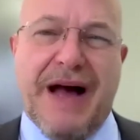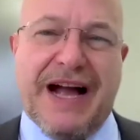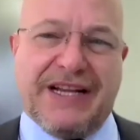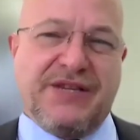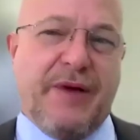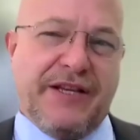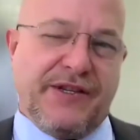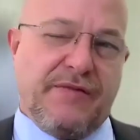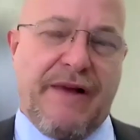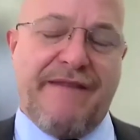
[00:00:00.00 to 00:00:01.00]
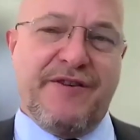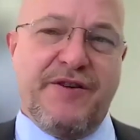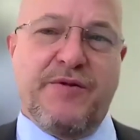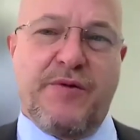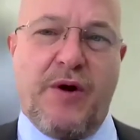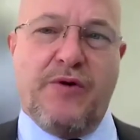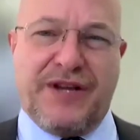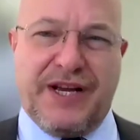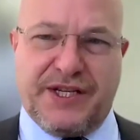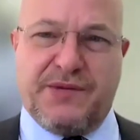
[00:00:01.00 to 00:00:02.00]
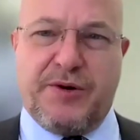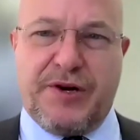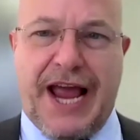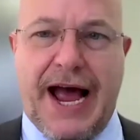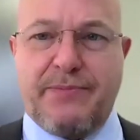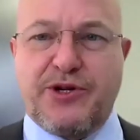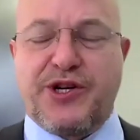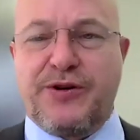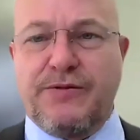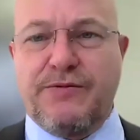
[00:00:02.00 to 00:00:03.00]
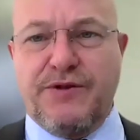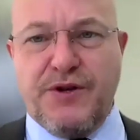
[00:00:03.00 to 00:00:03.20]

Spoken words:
maximizing revenue growth, customer capture,